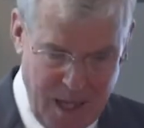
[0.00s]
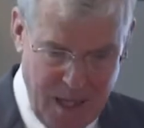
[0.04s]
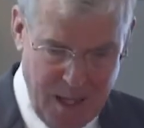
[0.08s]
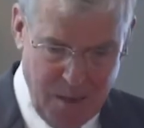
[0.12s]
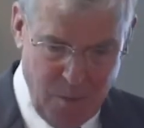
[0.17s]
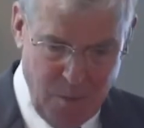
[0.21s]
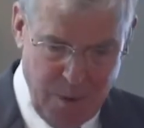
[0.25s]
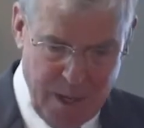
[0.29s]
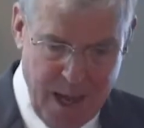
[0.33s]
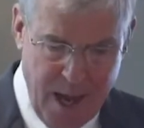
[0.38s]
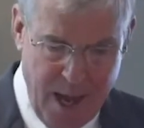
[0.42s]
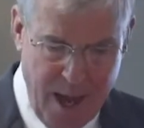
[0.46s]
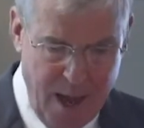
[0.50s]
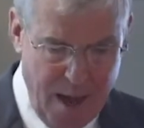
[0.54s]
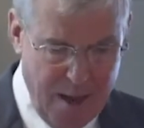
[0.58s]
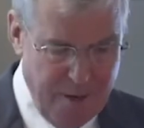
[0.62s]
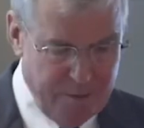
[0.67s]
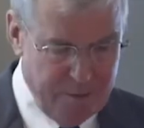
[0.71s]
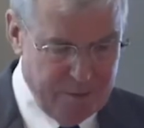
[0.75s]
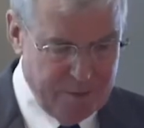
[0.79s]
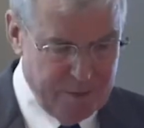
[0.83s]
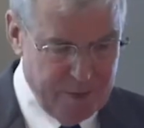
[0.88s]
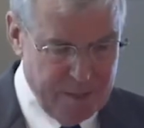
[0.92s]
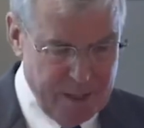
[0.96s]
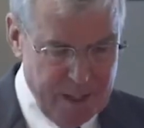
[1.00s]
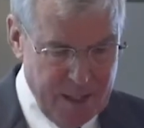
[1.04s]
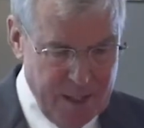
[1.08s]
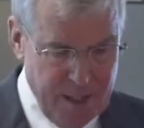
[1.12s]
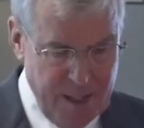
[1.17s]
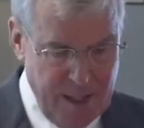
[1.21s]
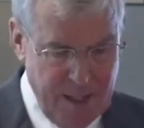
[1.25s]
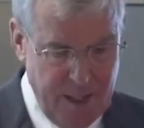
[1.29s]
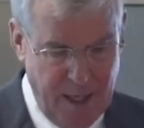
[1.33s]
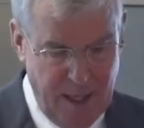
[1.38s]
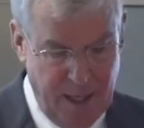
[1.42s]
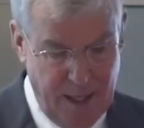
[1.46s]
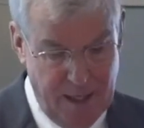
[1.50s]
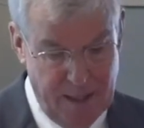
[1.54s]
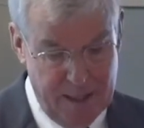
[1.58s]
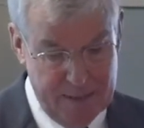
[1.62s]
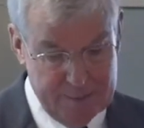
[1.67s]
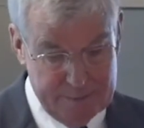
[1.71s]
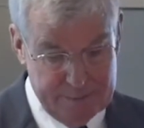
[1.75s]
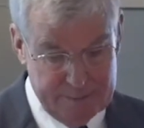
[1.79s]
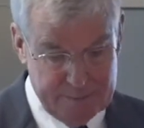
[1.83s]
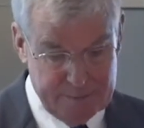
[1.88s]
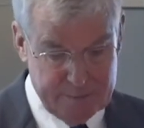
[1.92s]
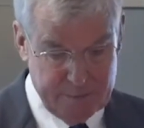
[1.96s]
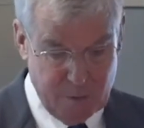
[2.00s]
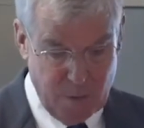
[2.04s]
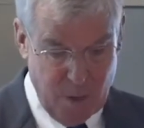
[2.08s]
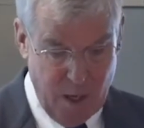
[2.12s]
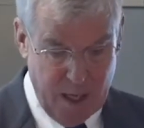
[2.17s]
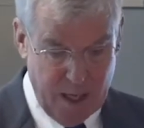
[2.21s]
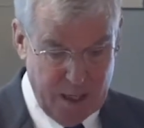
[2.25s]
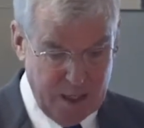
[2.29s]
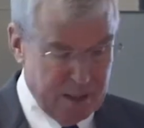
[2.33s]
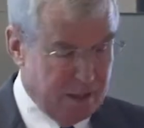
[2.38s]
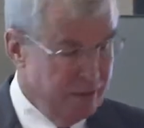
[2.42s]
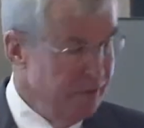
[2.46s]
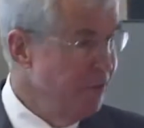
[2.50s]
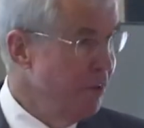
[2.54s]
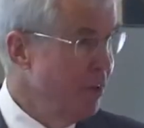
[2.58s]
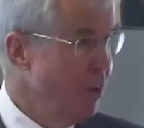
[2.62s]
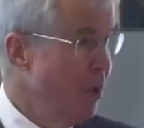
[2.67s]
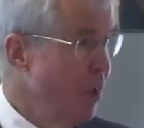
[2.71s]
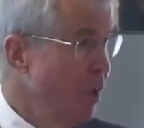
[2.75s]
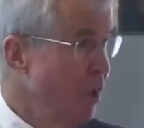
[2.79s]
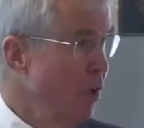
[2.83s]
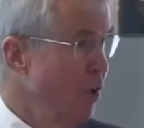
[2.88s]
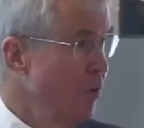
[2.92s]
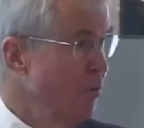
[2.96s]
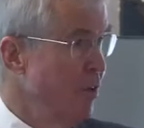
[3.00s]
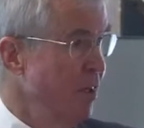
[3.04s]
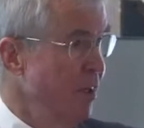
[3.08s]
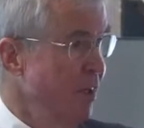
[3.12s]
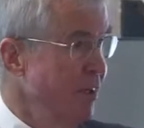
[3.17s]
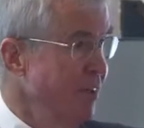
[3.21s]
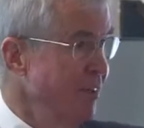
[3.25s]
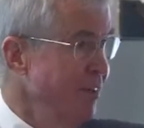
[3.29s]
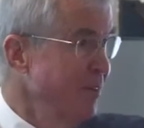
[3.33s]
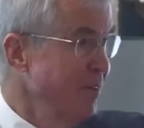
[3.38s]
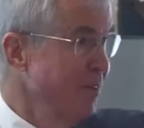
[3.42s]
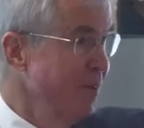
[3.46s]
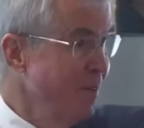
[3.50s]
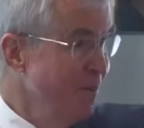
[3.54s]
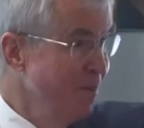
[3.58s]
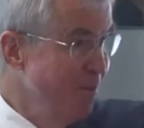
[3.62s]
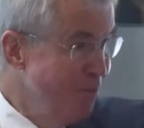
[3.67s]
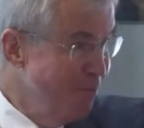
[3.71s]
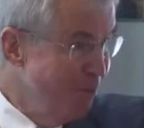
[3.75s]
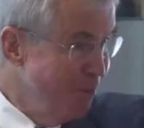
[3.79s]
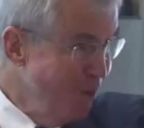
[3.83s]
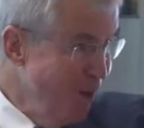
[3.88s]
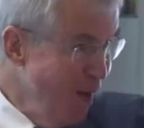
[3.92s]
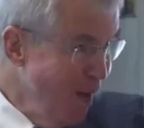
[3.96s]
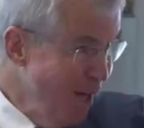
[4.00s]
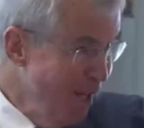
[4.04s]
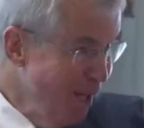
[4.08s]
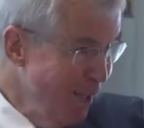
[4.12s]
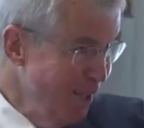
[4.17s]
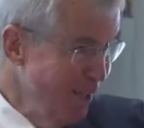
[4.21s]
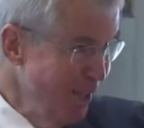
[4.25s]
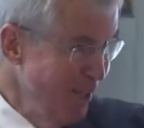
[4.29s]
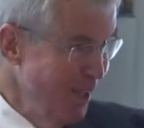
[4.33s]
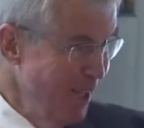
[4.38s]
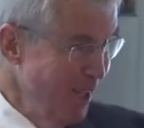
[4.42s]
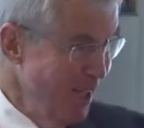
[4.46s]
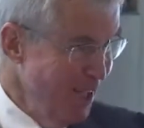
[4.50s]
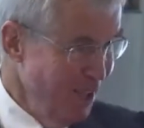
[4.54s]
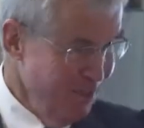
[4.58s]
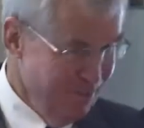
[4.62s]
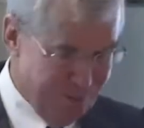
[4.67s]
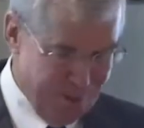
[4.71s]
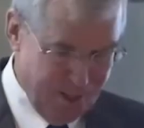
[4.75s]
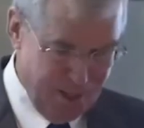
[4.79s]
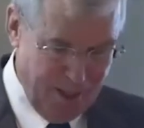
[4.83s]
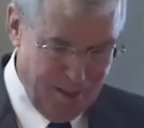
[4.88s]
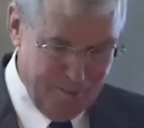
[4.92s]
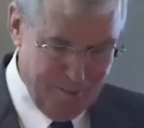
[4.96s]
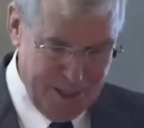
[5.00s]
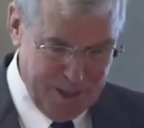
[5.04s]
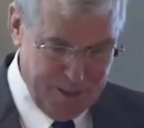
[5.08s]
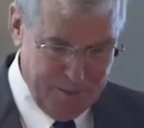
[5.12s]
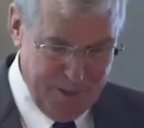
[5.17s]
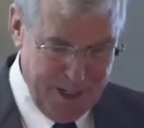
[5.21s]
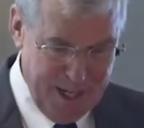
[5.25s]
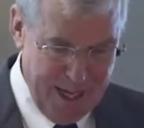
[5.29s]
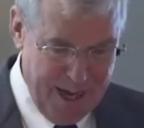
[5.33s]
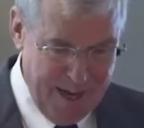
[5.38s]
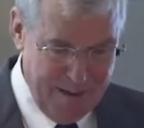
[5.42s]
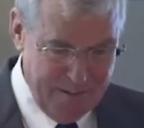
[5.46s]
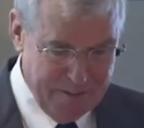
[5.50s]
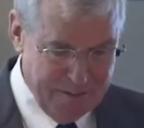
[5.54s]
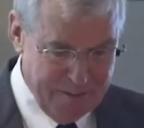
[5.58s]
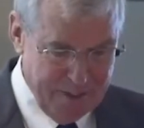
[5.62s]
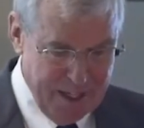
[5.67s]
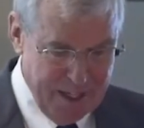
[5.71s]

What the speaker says: We have Veronica Veracova. Veronica, thank you for coming. We have